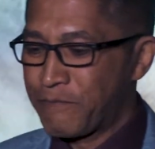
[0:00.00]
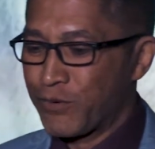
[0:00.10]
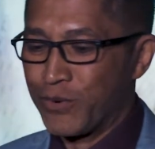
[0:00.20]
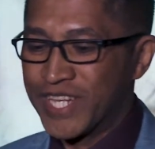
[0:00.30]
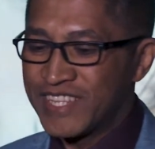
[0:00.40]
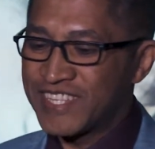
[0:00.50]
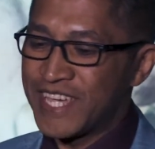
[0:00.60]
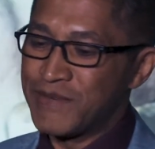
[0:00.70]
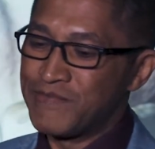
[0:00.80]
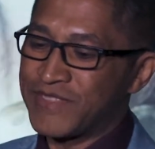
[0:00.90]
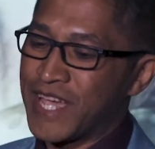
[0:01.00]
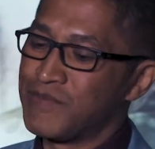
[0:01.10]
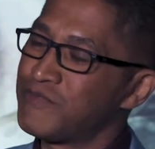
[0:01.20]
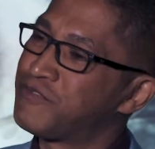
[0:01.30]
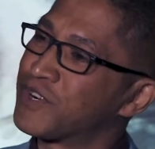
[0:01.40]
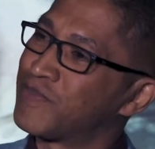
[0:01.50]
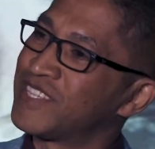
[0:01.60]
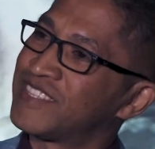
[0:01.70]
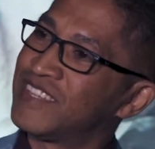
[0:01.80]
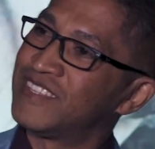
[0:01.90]
When it came time for my
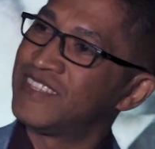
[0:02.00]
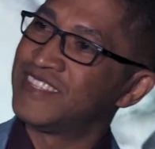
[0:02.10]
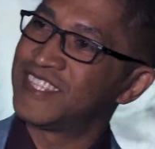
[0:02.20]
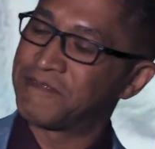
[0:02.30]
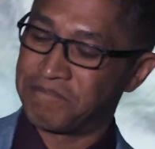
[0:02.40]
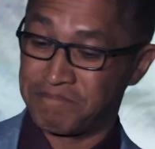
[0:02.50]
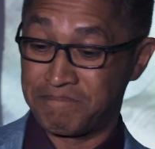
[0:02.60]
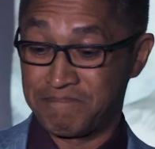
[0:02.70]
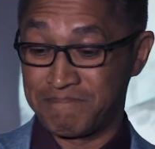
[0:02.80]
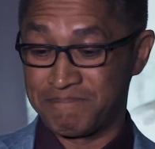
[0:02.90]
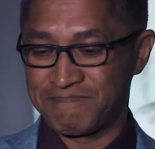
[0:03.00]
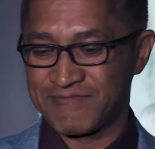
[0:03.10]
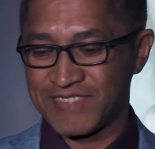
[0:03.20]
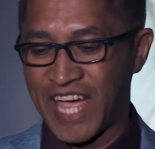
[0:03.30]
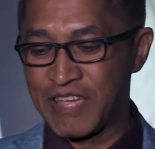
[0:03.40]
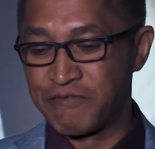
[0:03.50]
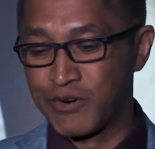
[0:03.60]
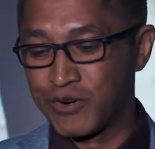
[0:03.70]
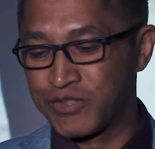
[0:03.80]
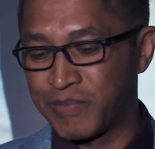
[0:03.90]
studies, I
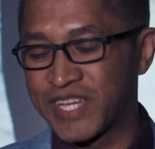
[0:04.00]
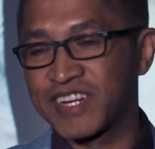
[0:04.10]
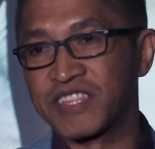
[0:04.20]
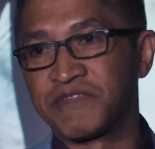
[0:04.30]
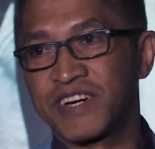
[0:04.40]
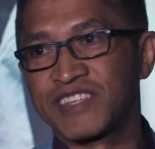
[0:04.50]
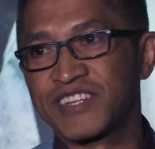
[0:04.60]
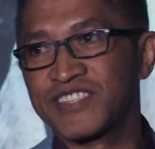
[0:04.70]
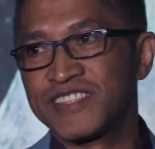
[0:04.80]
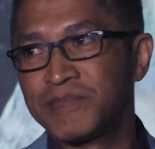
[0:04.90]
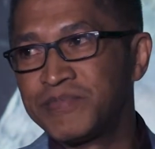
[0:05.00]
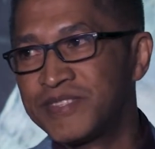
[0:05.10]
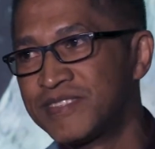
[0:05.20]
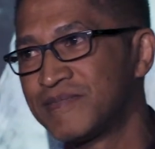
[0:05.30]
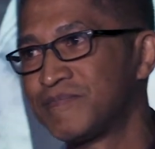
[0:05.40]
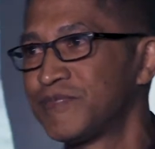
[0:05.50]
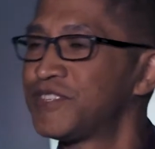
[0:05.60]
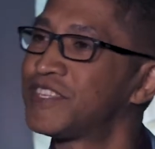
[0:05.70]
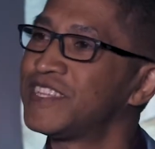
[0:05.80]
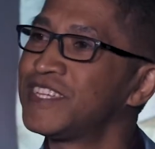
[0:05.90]
followed my grandfather's steps,
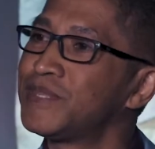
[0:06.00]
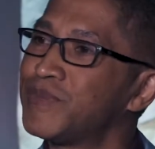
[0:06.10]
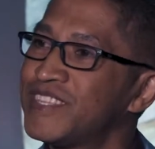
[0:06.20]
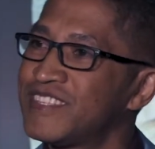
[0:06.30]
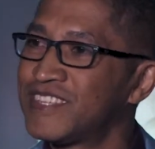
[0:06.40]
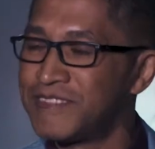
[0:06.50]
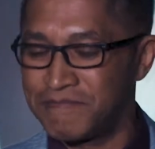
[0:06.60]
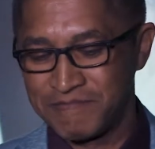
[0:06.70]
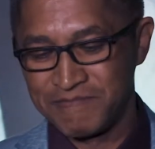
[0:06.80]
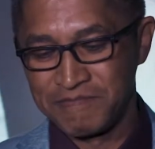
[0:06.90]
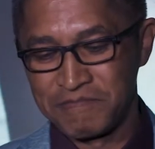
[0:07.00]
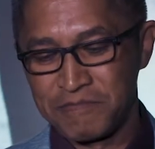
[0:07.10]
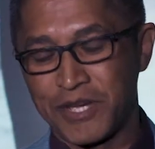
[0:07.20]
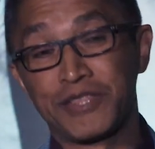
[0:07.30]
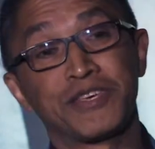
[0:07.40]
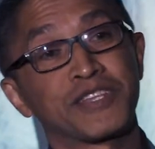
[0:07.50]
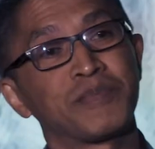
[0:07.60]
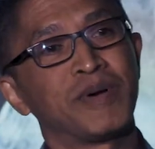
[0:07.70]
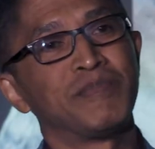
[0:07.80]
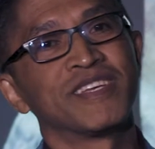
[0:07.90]
studied medicine,
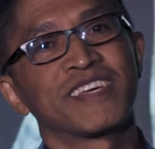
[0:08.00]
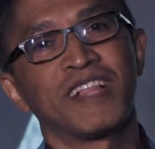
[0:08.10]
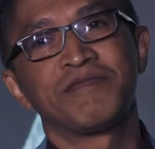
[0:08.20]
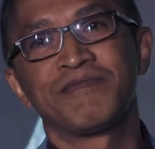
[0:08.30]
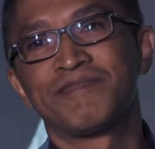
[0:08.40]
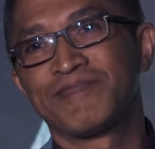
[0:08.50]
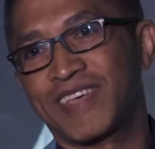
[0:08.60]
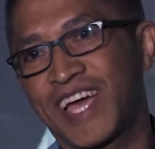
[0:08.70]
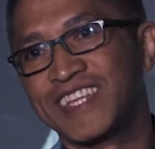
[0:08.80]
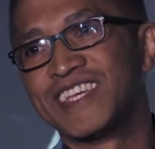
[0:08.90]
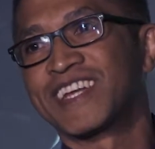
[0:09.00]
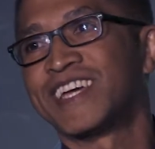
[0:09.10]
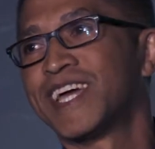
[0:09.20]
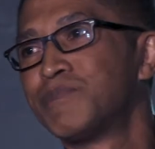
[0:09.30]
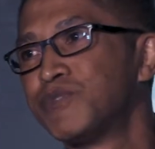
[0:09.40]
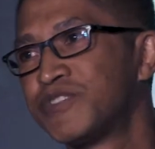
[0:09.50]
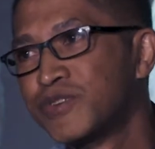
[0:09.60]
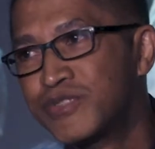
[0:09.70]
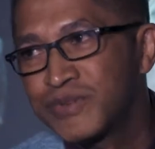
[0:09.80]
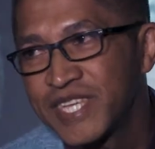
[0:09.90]
entered public health, and here I am with
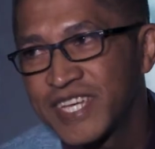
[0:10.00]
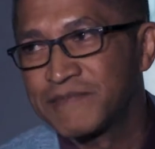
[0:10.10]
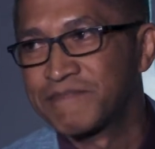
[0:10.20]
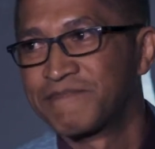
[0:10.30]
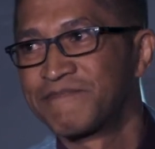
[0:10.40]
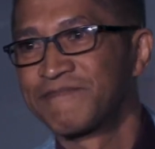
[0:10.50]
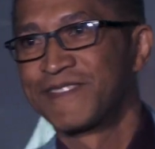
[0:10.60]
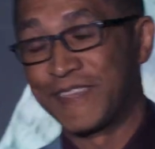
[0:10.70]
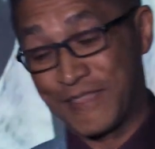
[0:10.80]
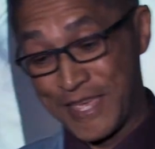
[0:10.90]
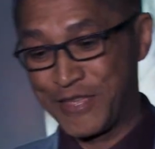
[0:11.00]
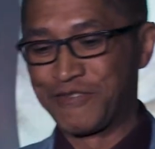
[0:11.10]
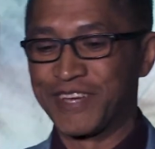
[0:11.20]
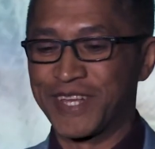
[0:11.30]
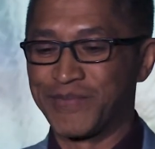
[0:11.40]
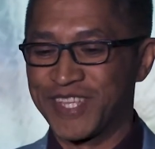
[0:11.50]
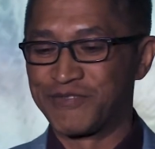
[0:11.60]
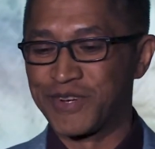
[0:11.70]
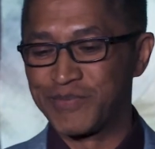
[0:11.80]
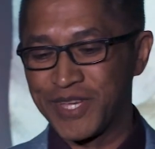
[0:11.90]
you today. Thank you very much
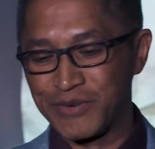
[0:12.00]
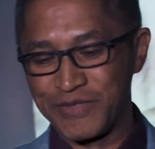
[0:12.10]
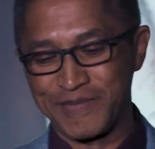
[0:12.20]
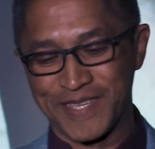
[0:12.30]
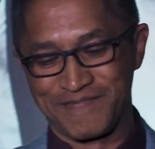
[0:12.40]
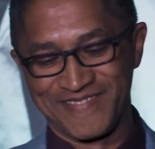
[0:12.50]
for being with me.